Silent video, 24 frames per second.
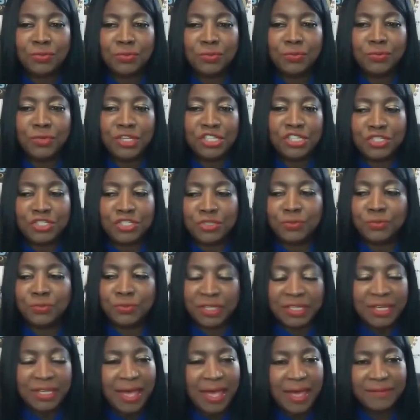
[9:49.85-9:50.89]
wish you
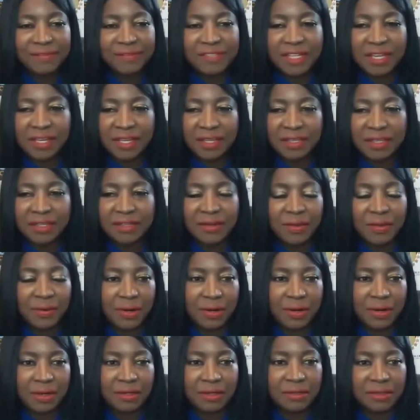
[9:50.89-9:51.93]
would have done,
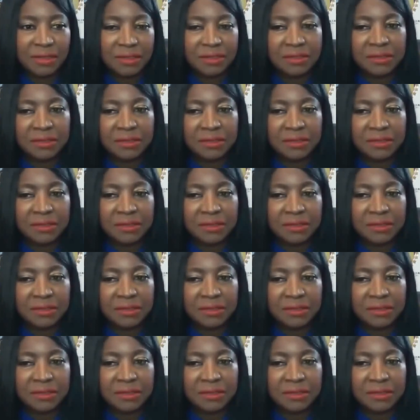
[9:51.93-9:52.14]
or